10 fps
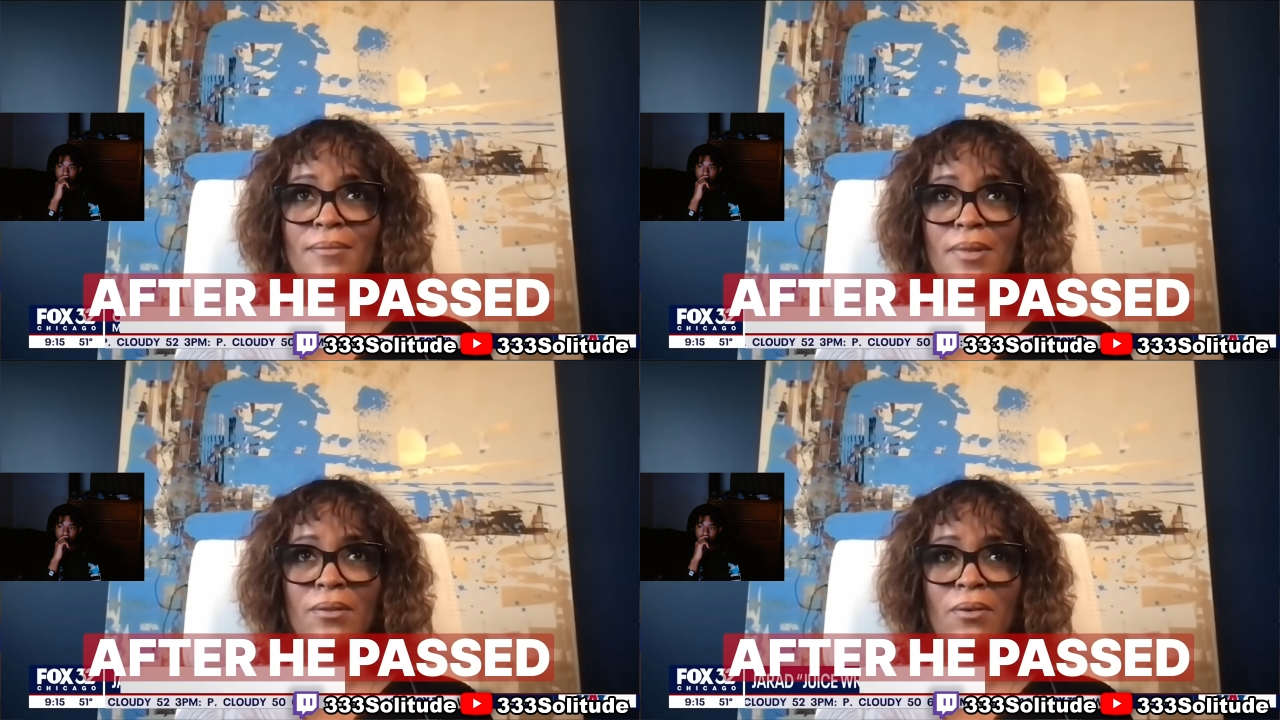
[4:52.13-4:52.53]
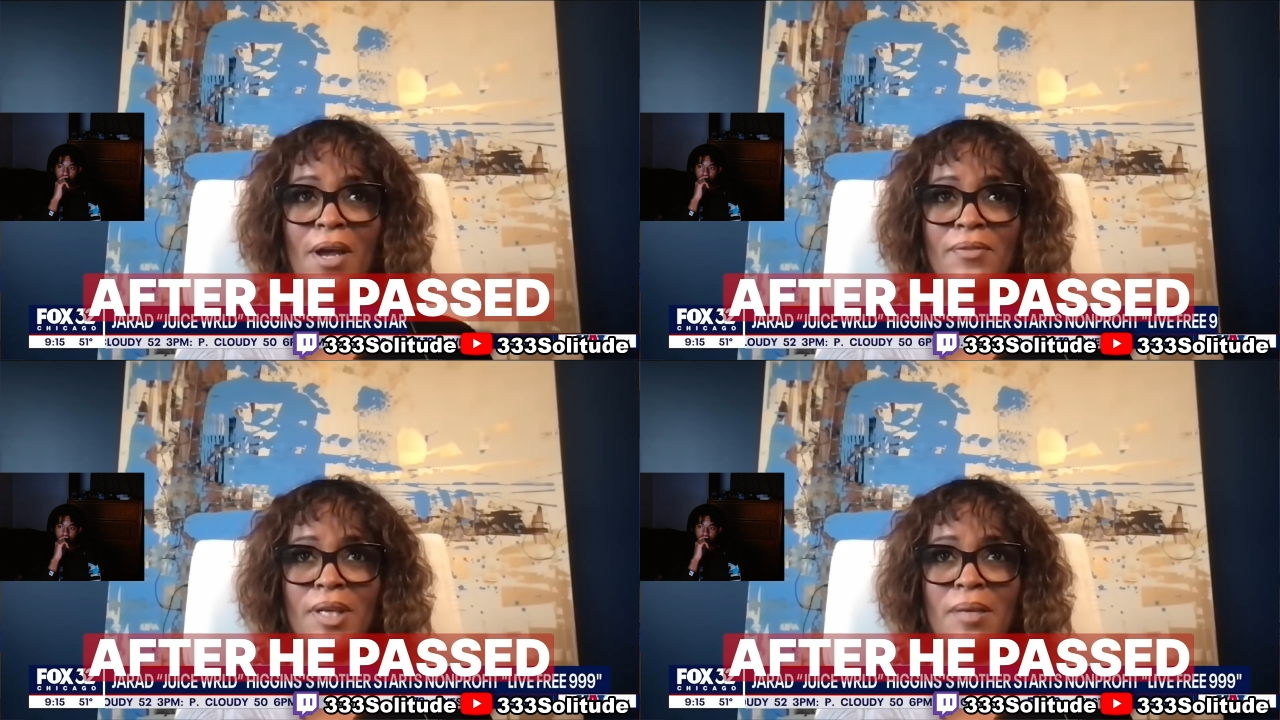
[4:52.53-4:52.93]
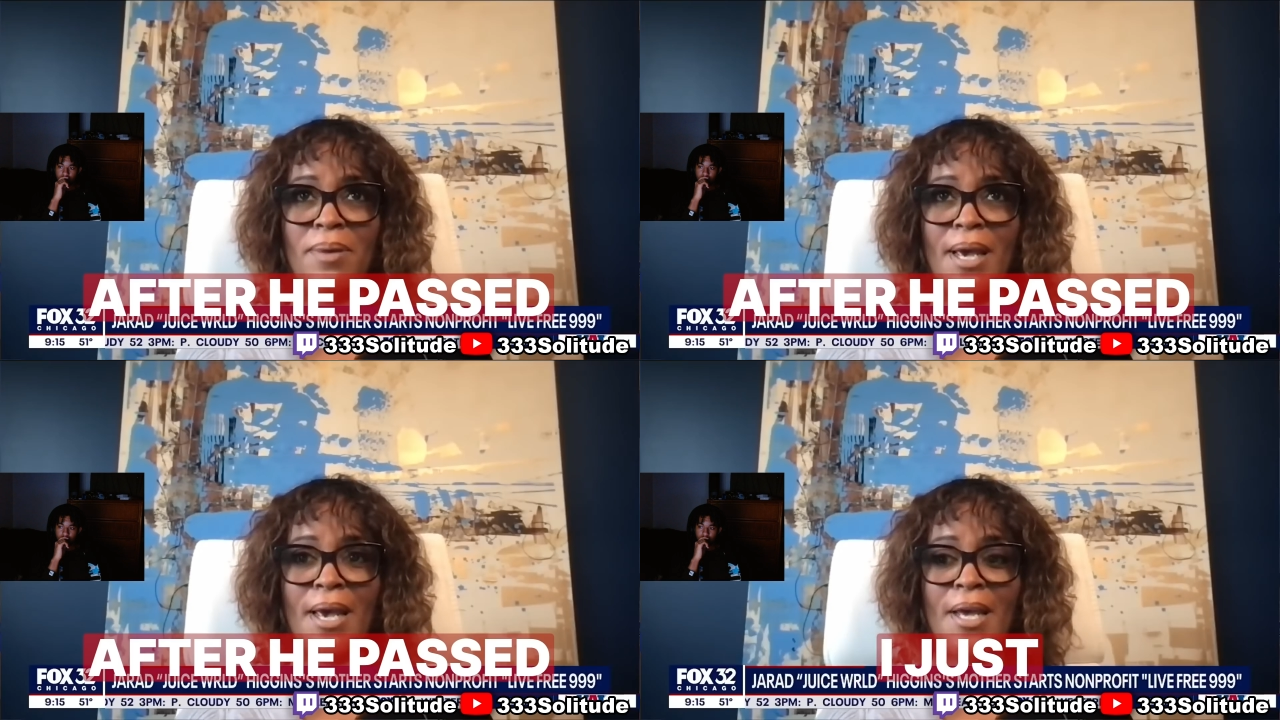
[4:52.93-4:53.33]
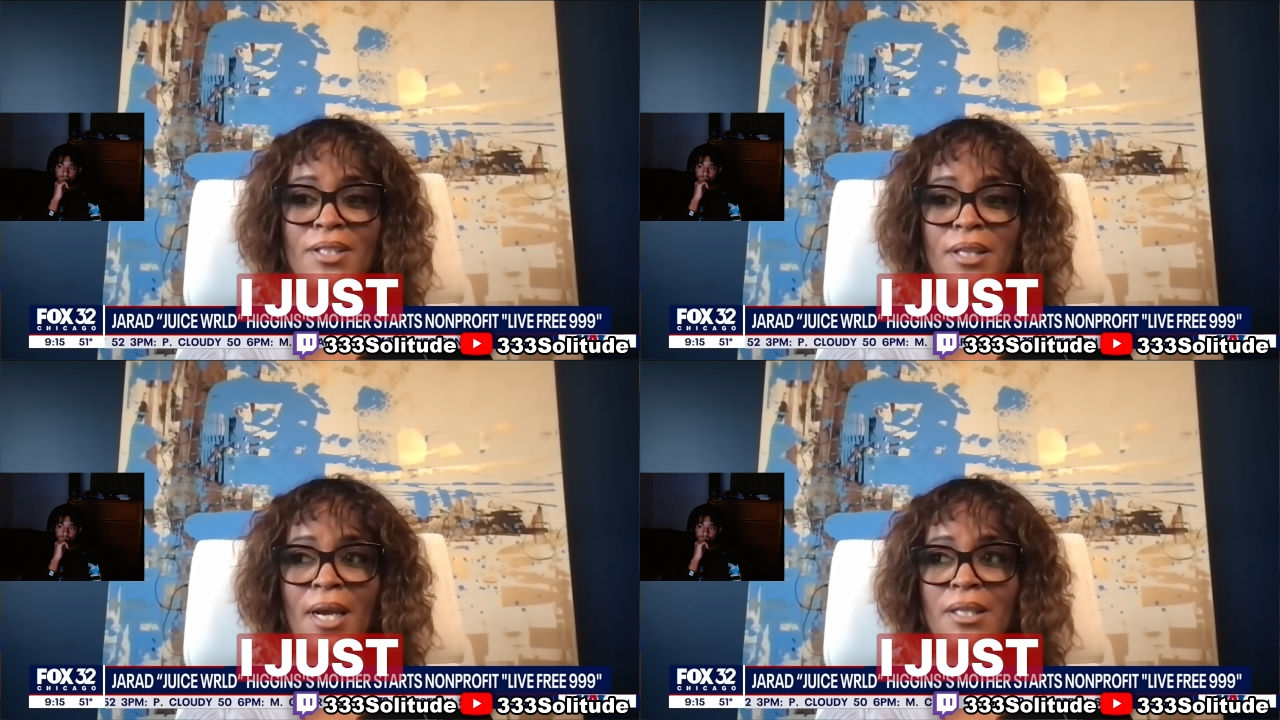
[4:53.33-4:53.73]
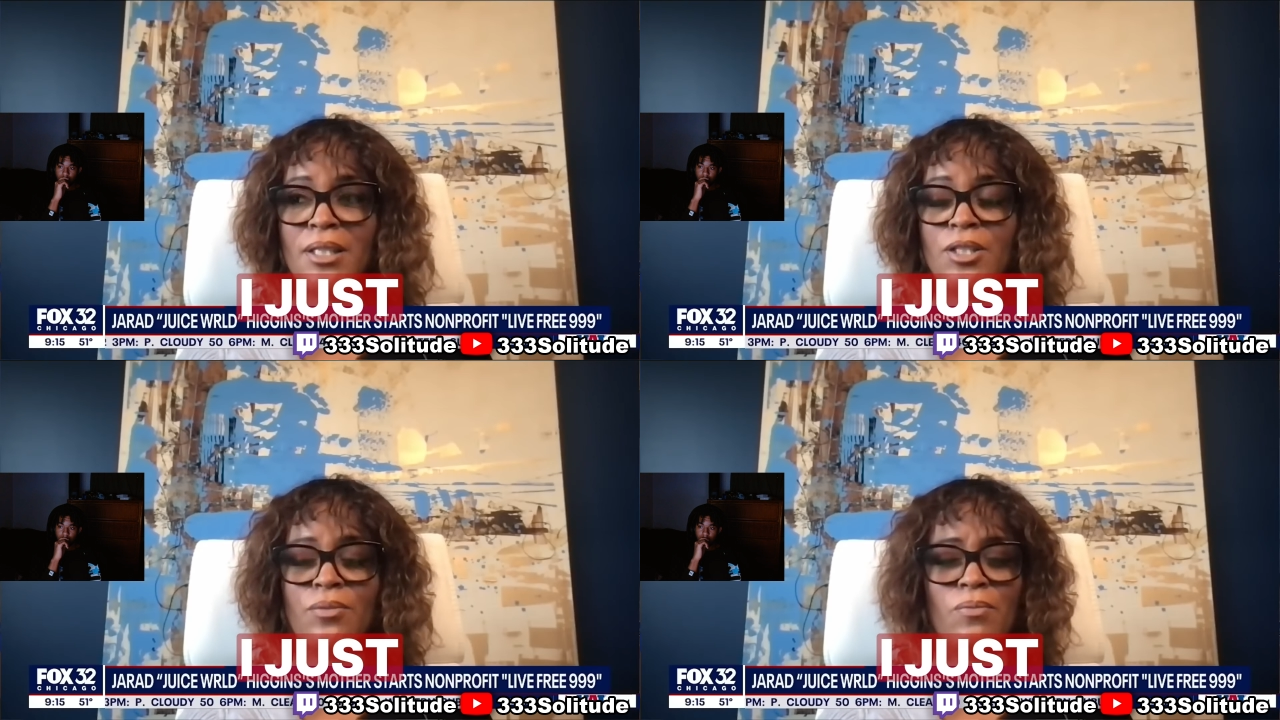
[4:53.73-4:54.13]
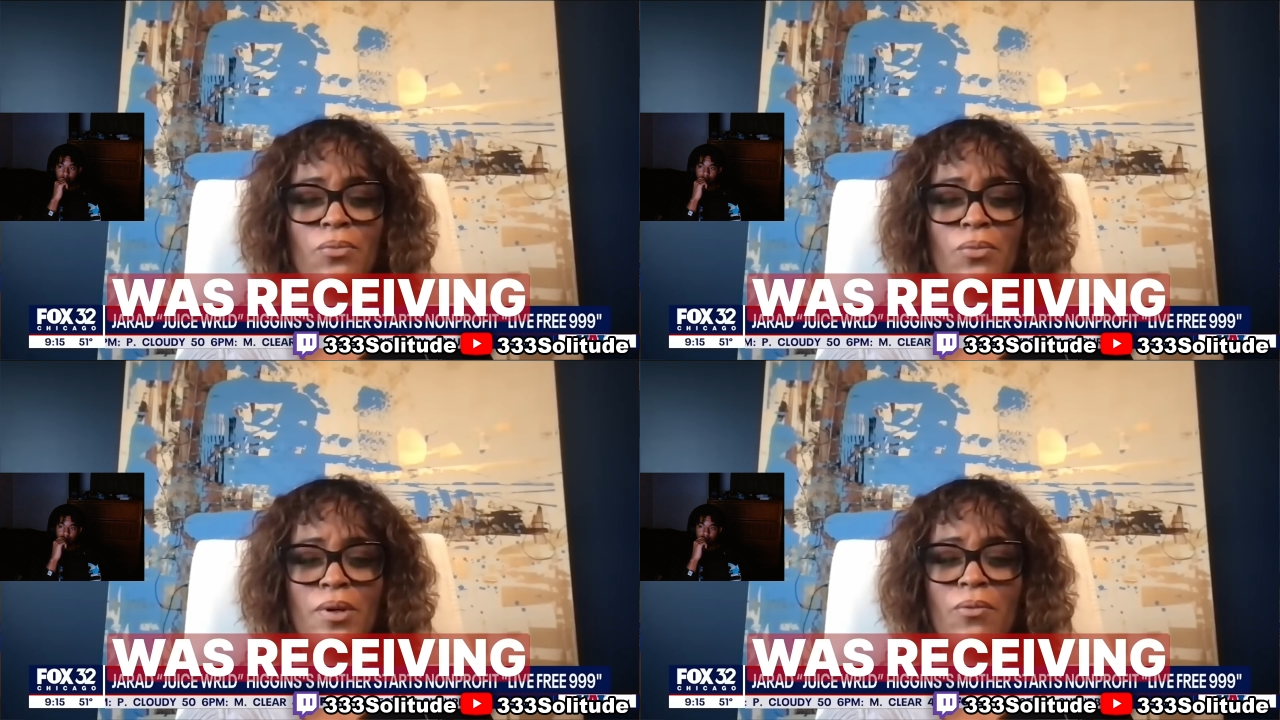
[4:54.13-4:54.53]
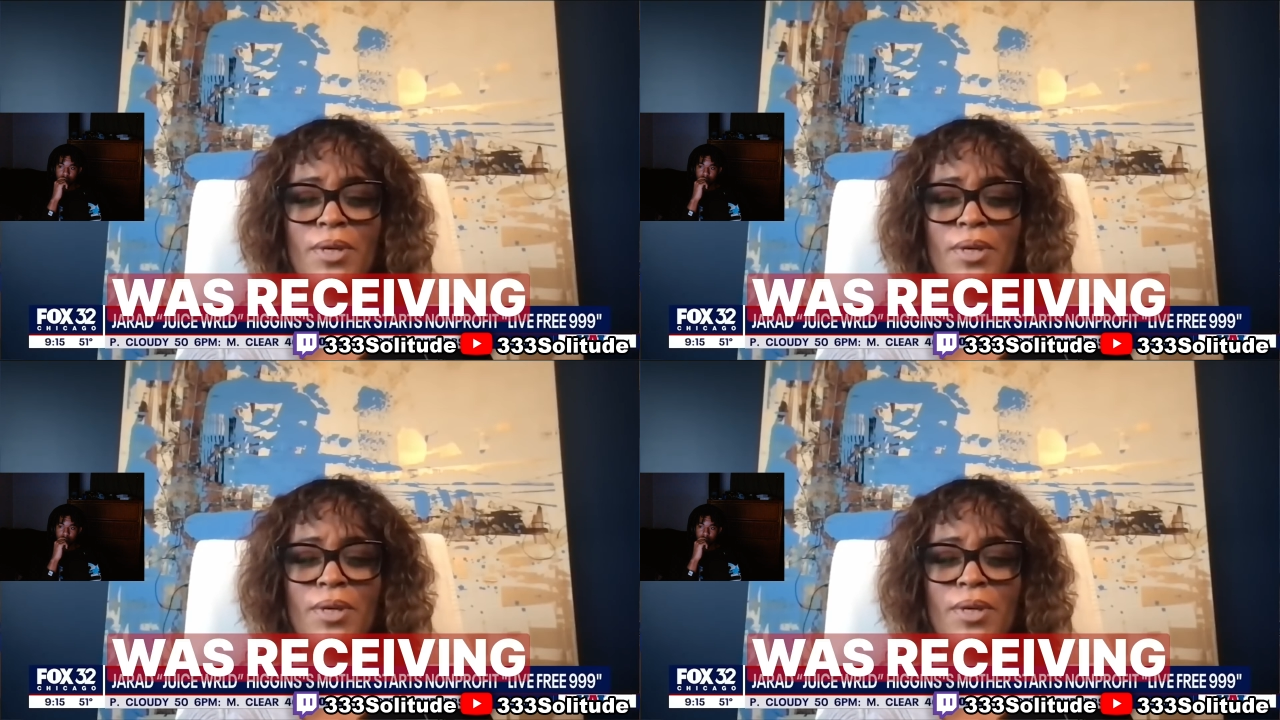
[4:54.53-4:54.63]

And after he passed, I just was